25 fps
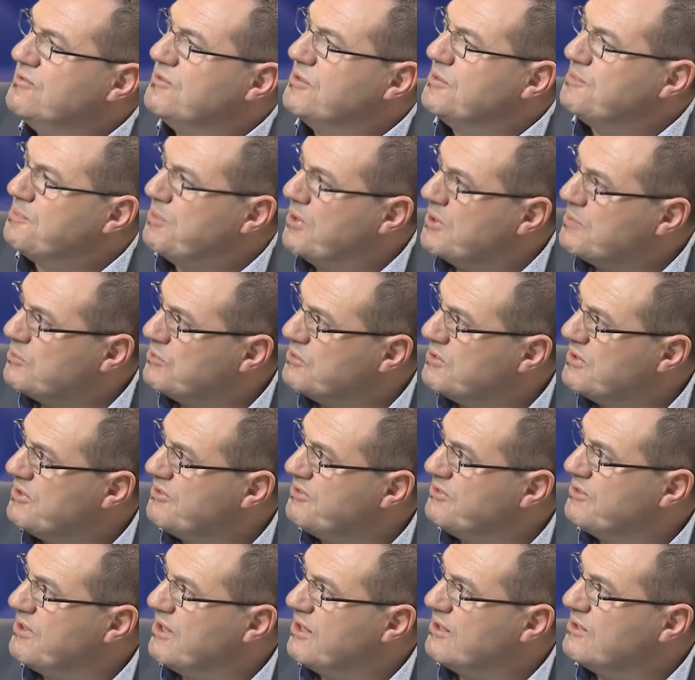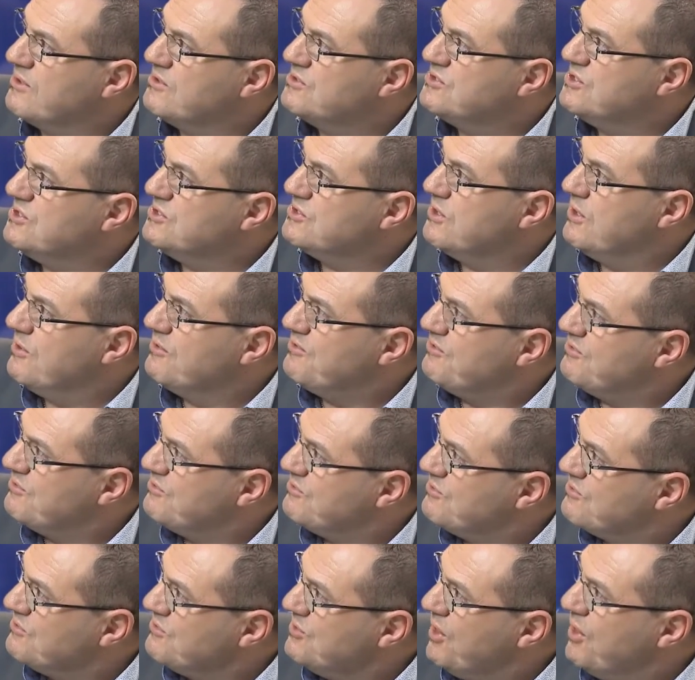for people to think, geez, I
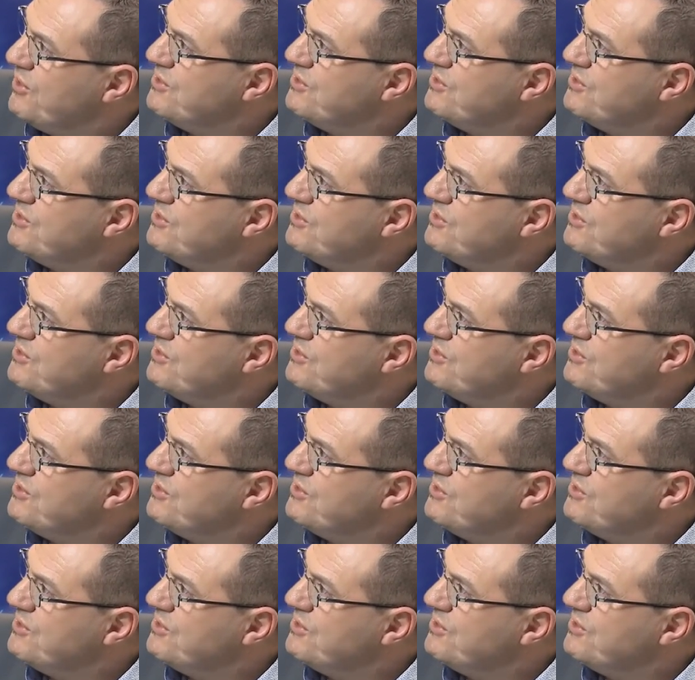know